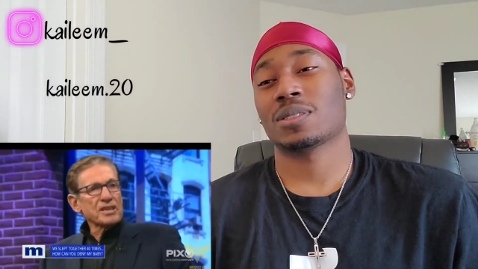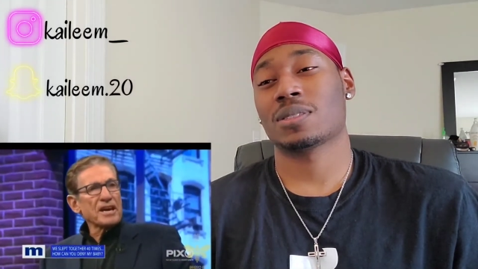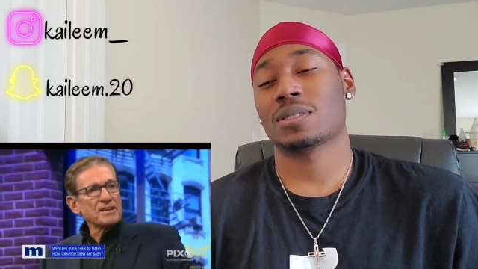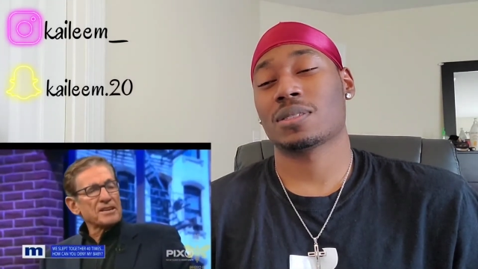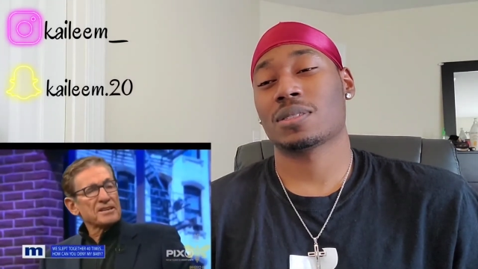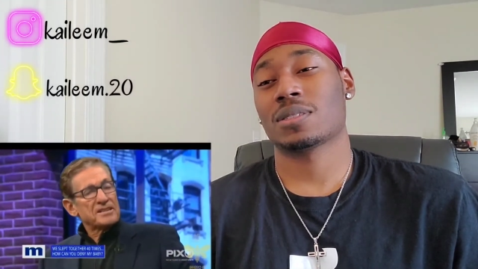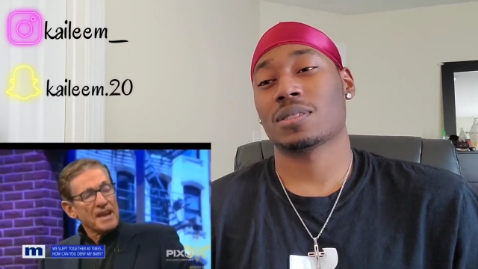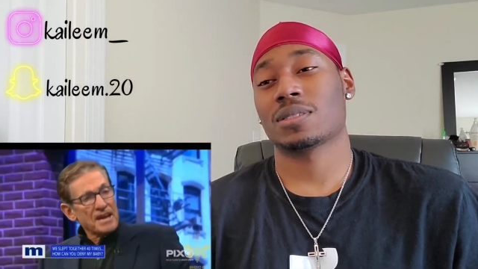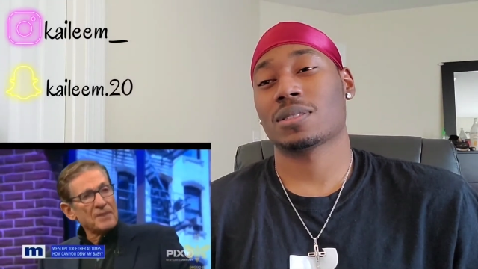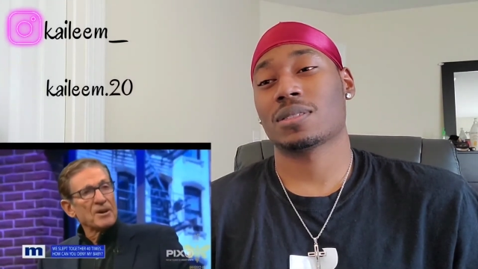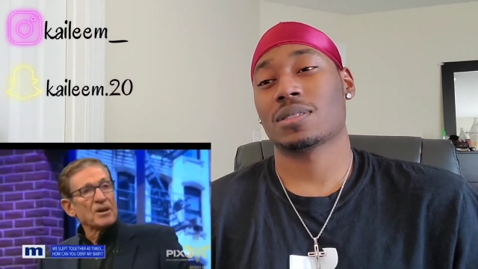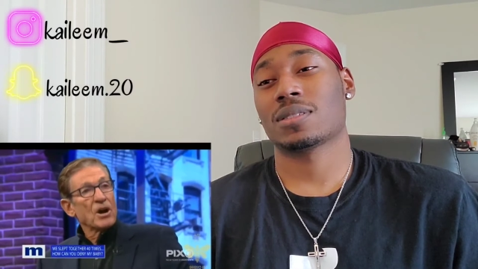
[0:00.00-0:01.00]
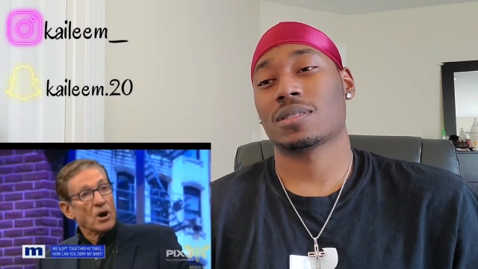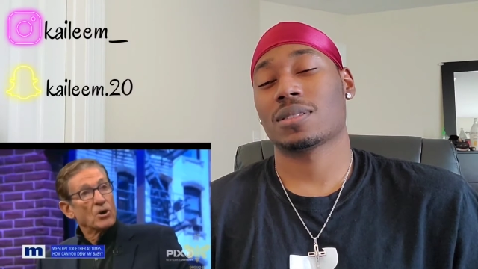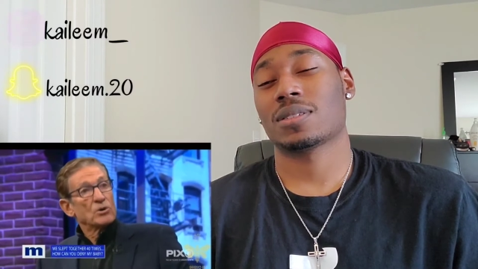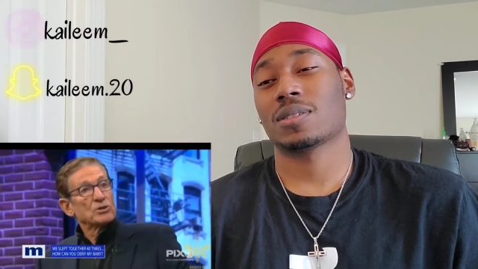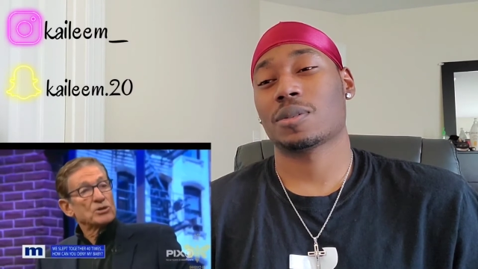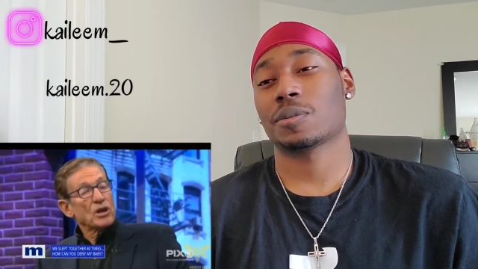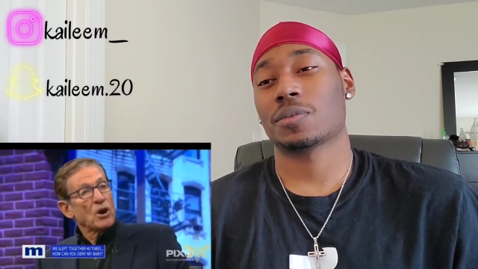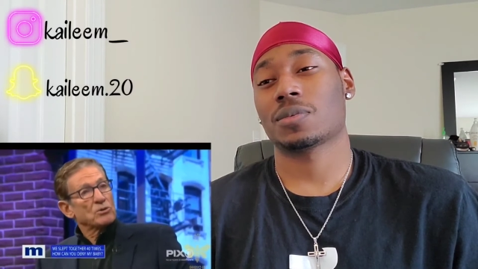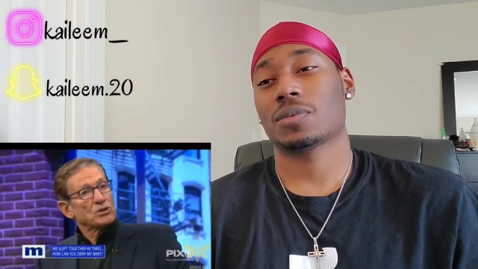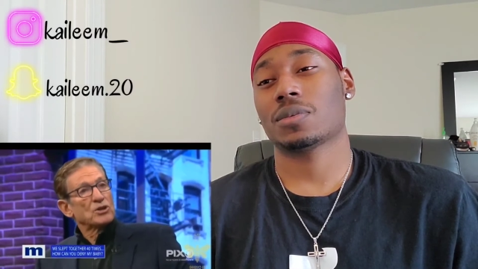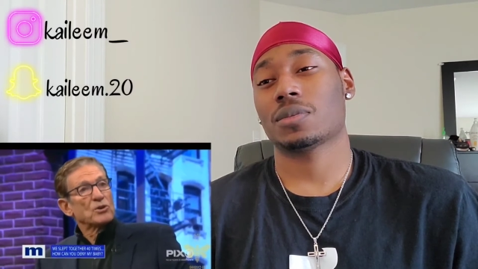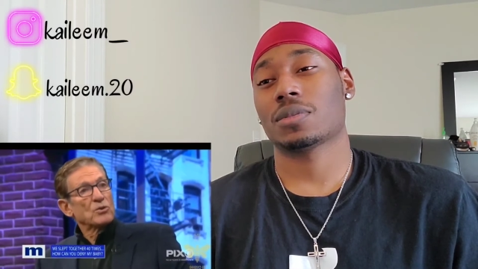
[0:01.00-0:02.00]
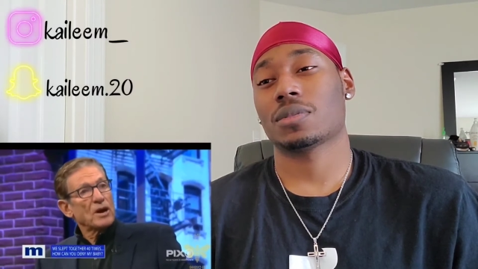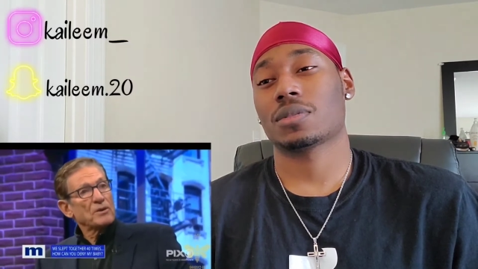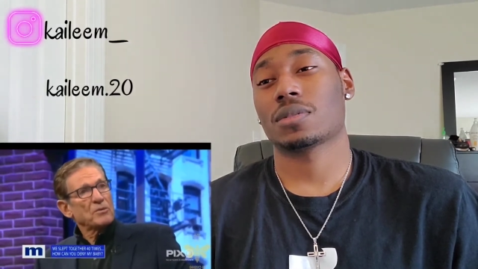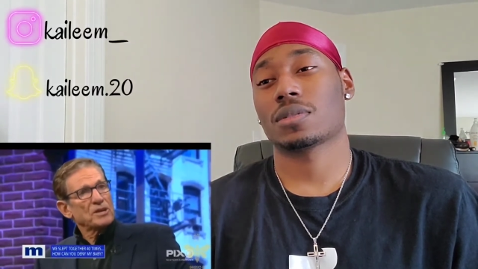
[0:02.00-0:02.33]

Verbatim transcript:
Speaker 1: you say that Damon owes owes you,